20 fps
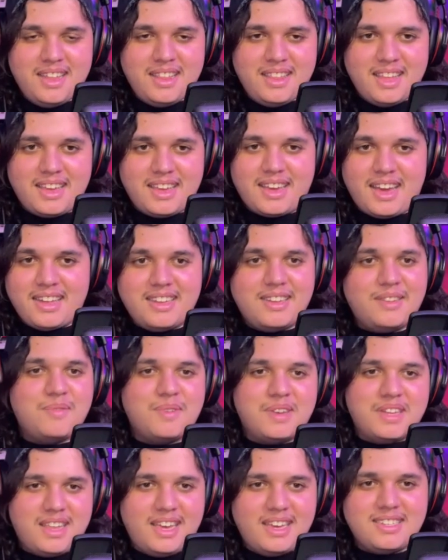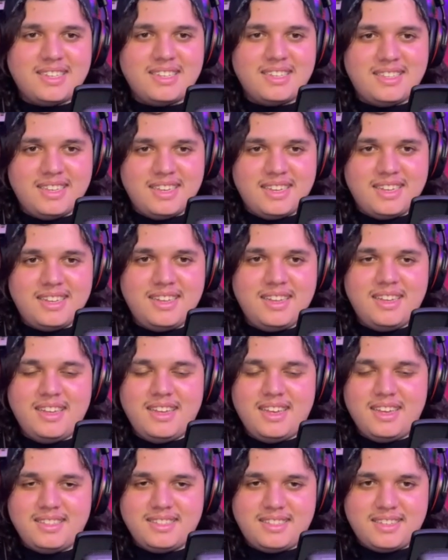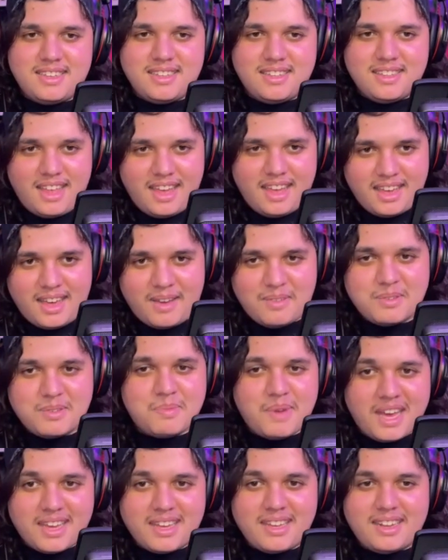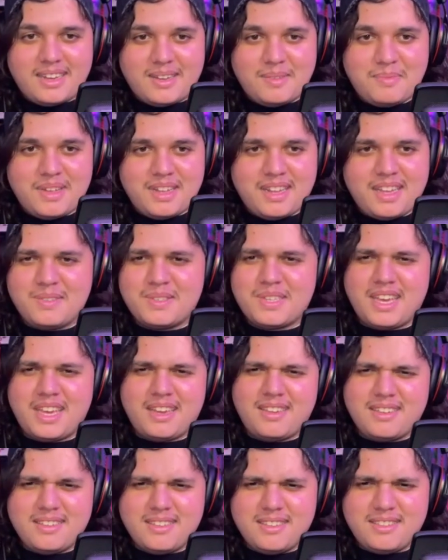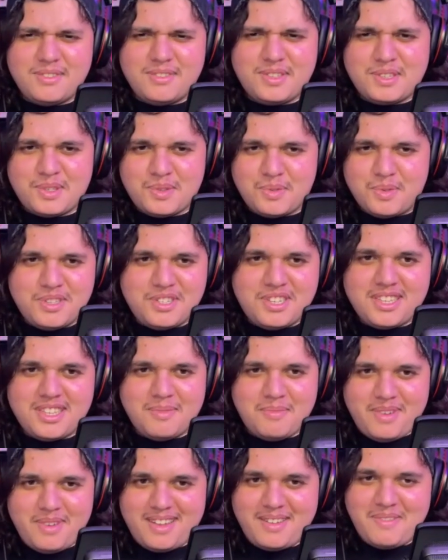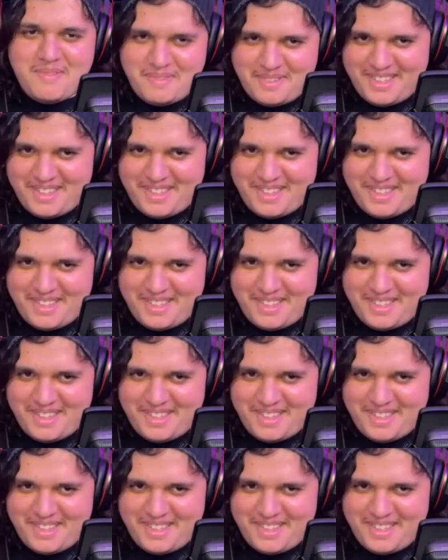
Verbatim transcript: Like I didn't realize it did until like I was packing up and I was like, there's a switch at the bottom.